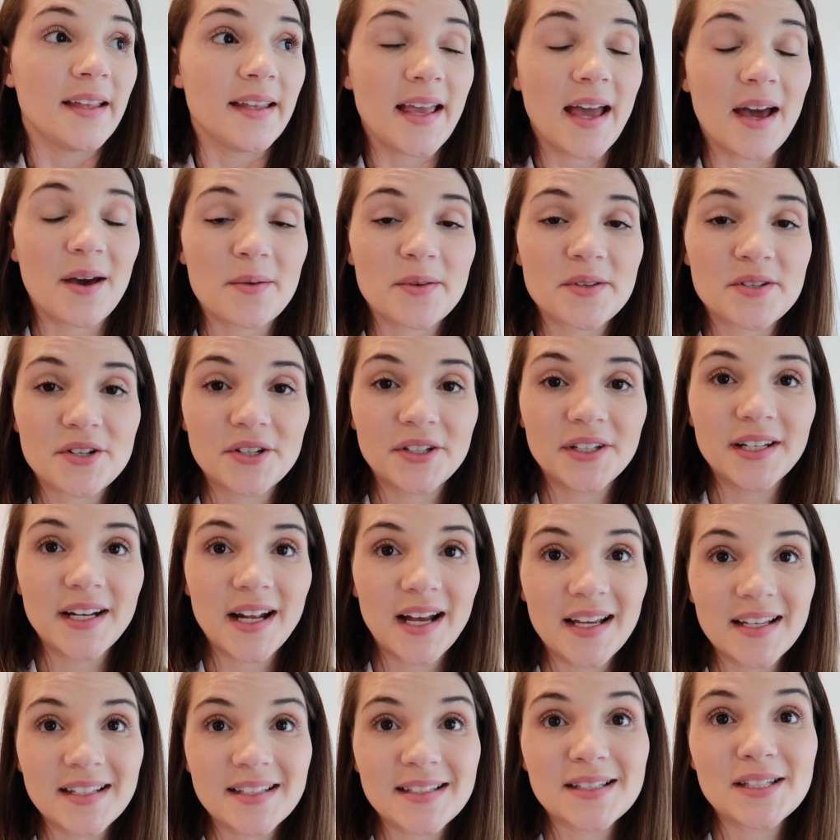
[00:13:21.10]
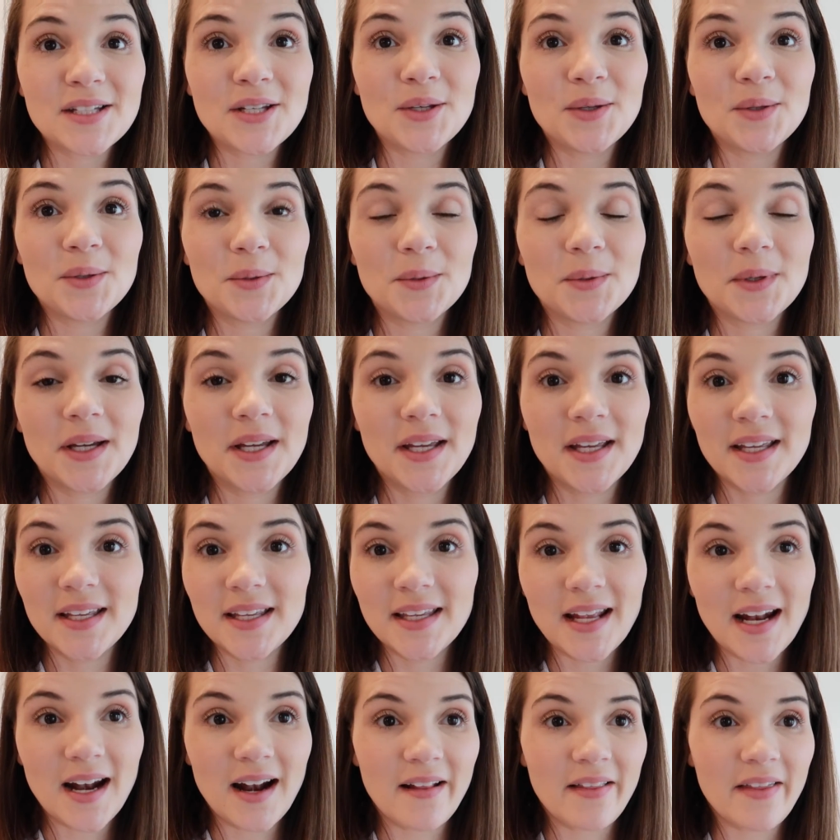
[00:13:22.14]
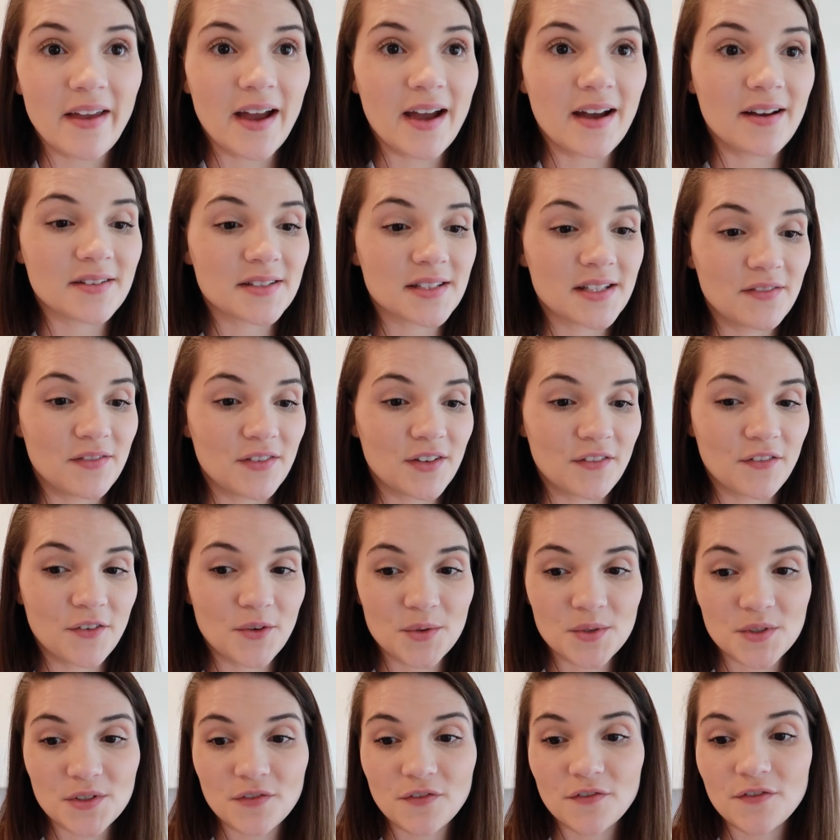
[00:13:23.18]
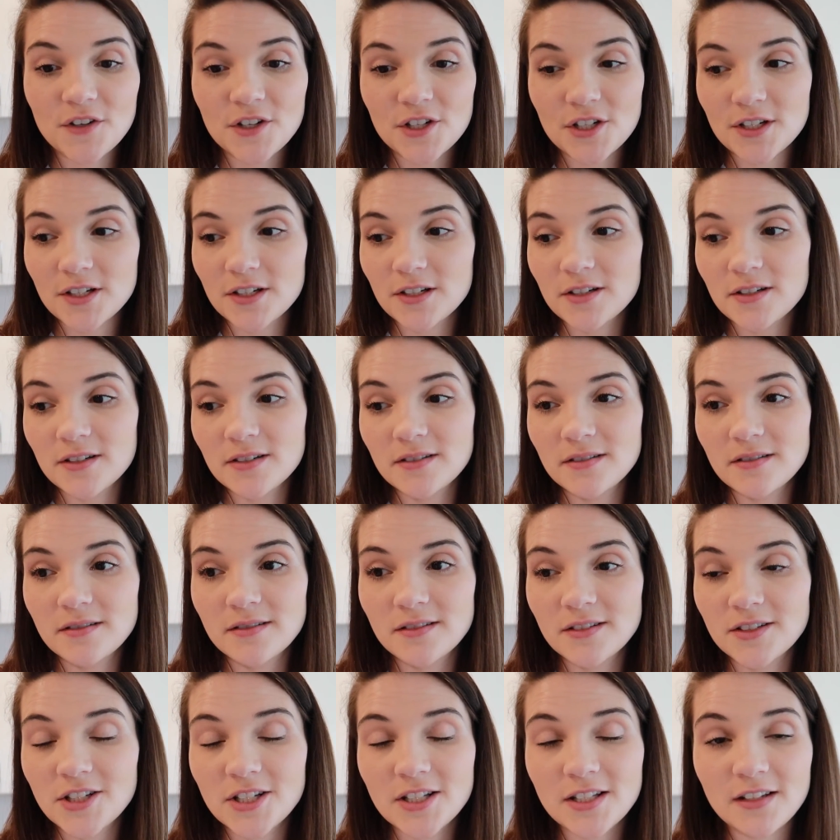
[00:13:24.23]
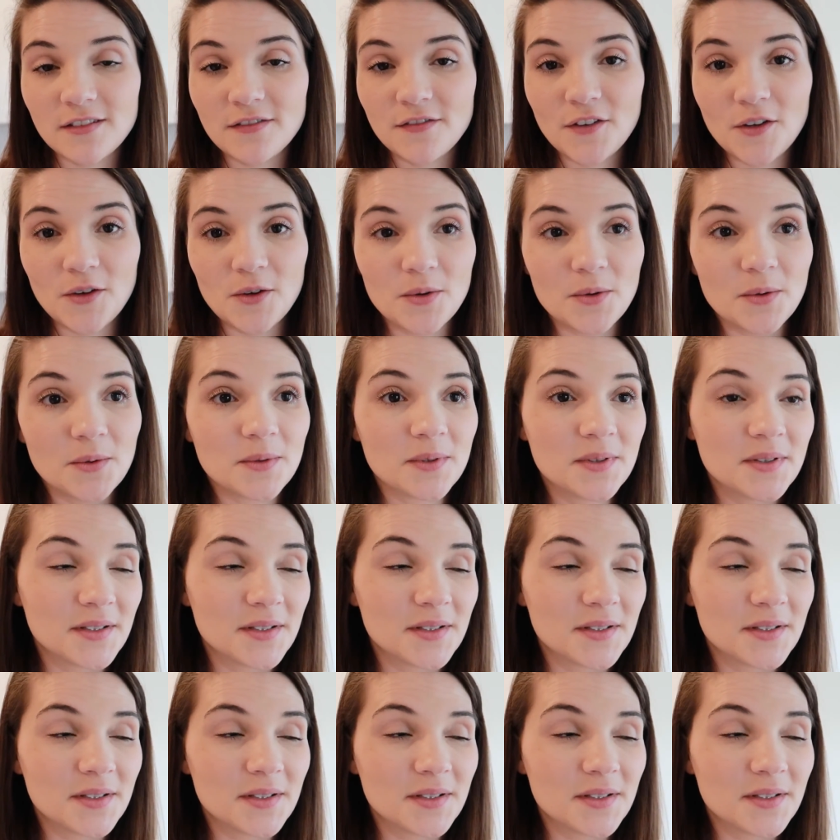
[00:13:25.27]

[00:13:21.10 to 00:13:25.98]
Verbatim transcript: yeah, it was really nice to get out of the house, even if it was for just a few,